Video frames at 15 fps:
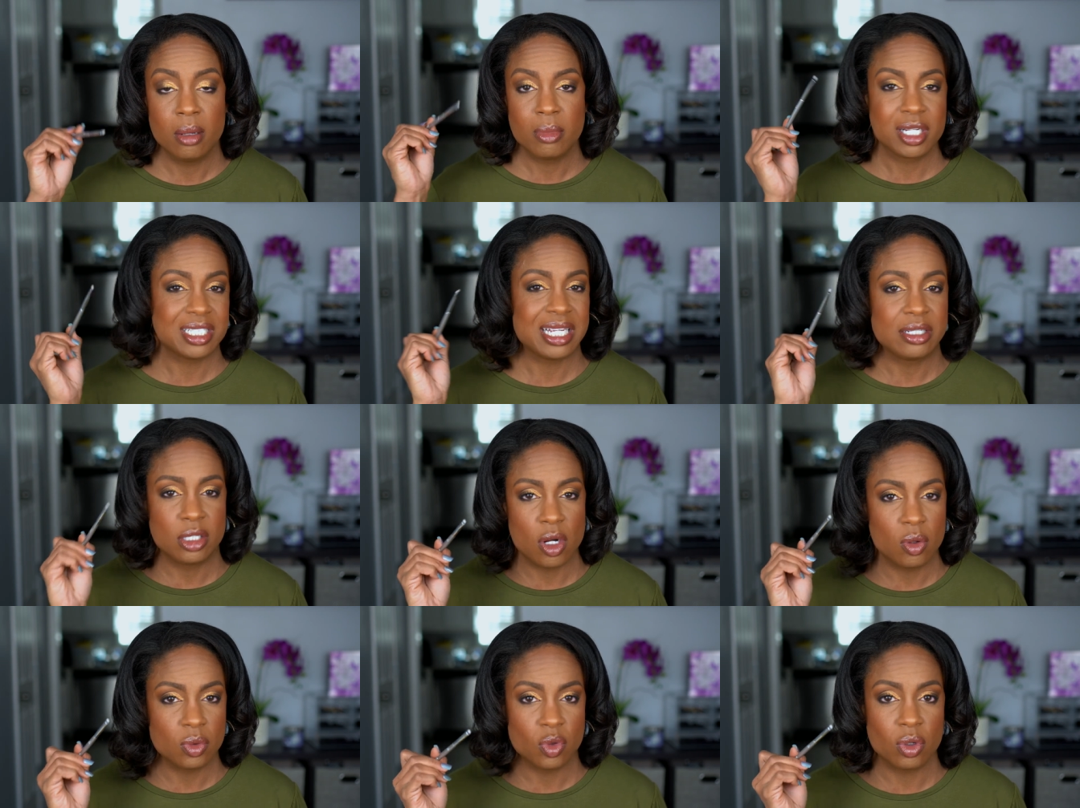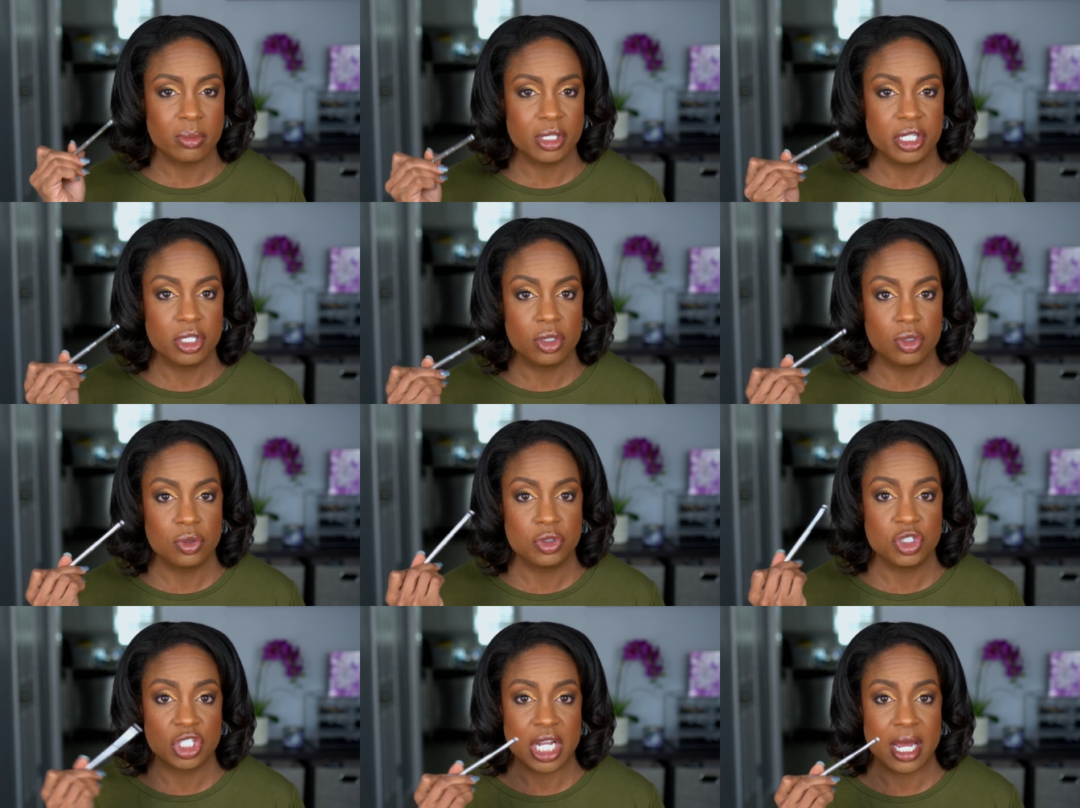because I don't normally
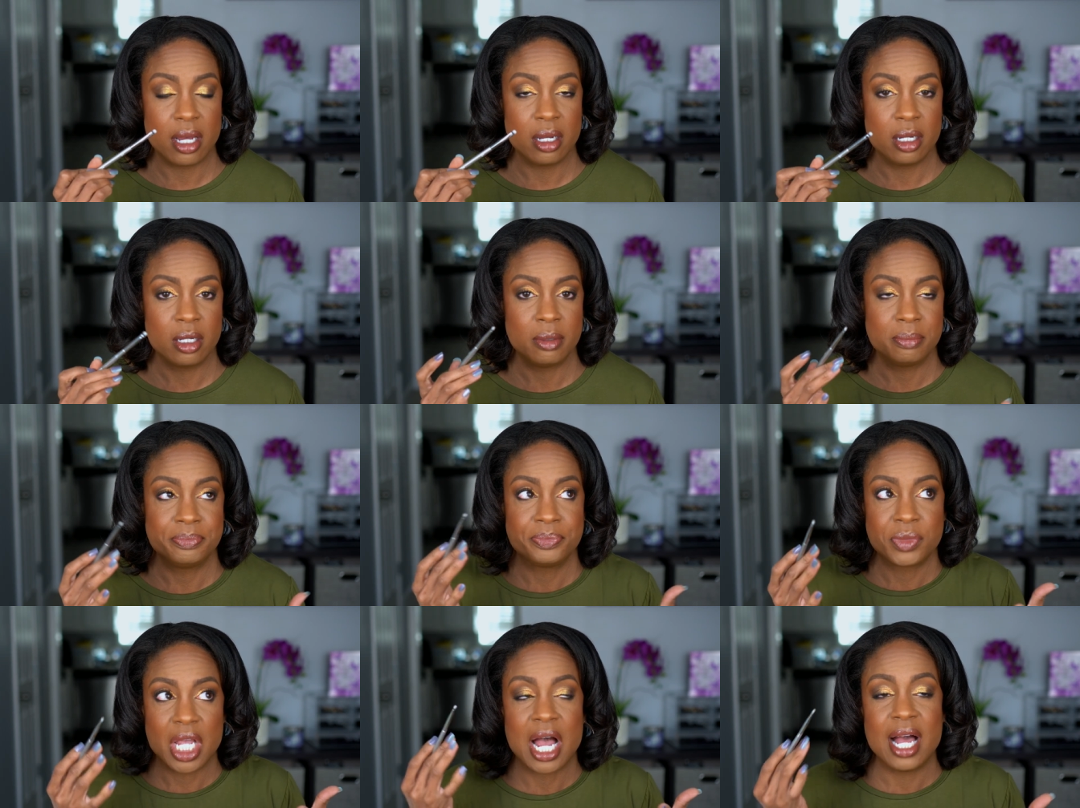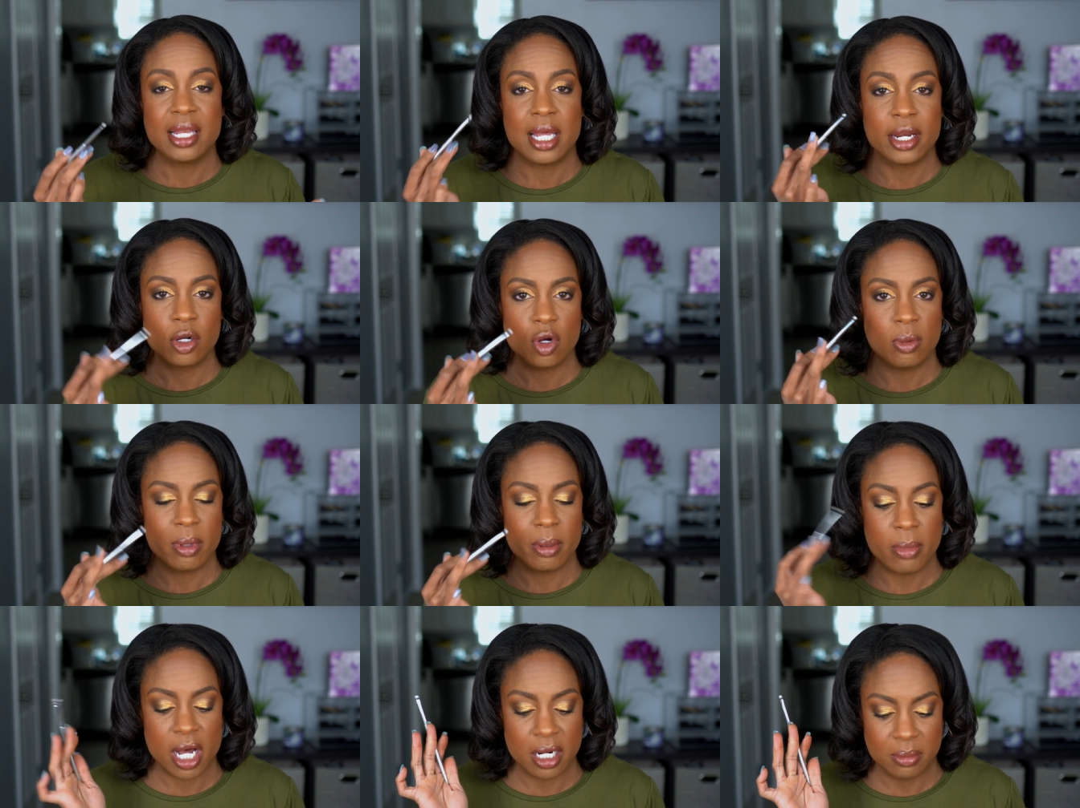use um, eyeliner on
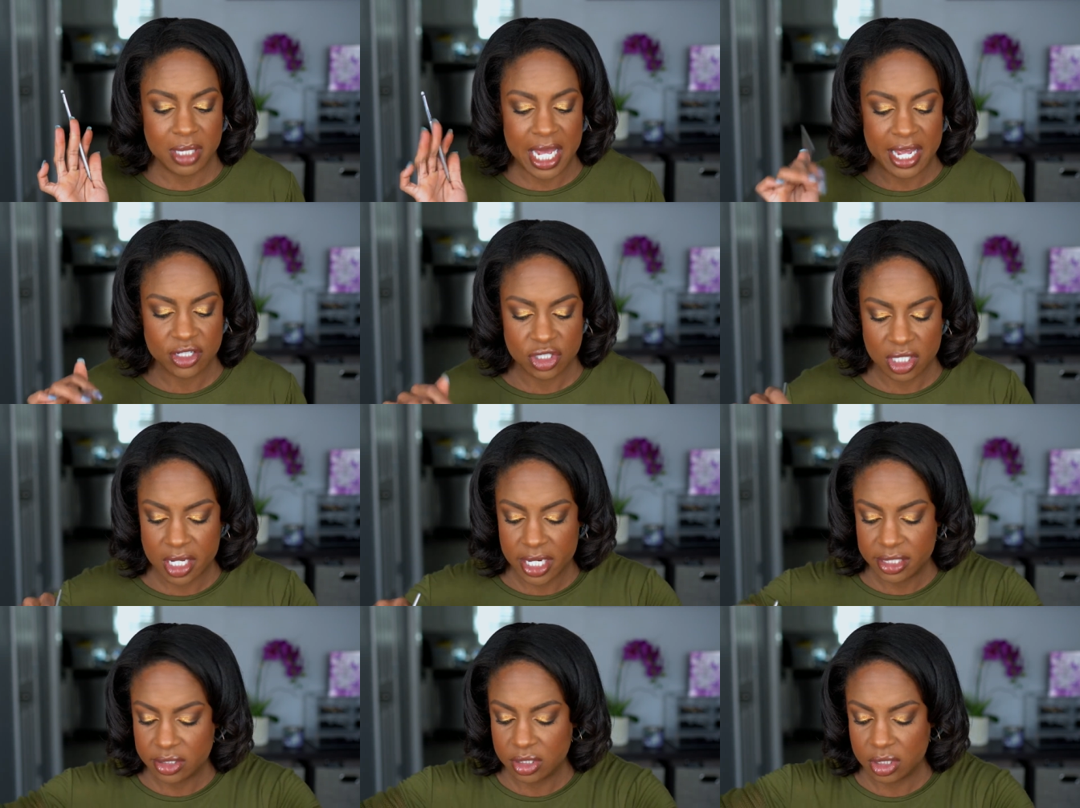my bottom lash line.